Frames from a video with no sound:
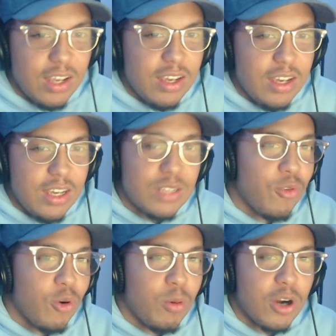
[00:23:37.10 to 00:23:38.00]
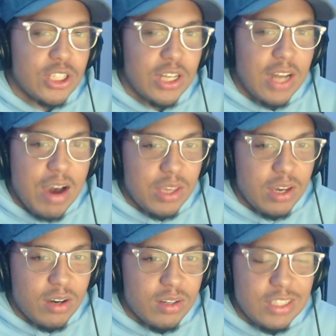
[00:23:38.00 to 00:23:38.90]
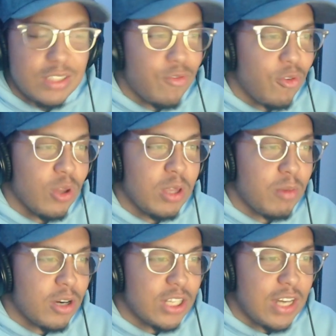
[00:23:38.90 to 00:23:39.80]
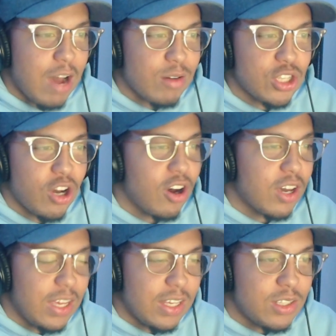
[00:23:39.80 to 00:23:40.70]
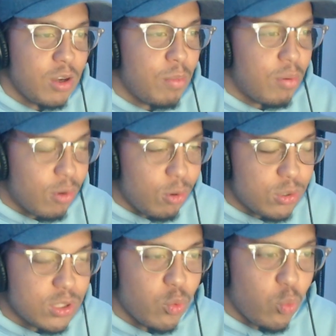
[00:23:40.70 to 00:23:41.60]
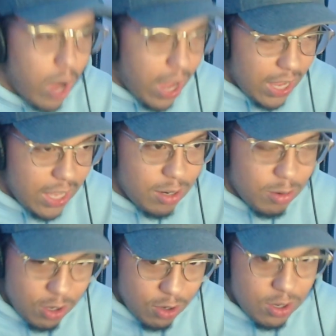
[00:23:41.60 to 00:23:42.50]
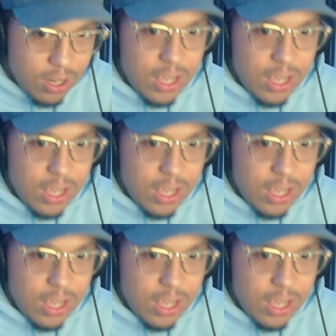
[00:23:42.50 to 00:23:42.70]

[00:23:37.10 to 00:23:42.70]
He's full Martianed out, yo. He's fully Martianed out, talking to Bruce Wayne, dude.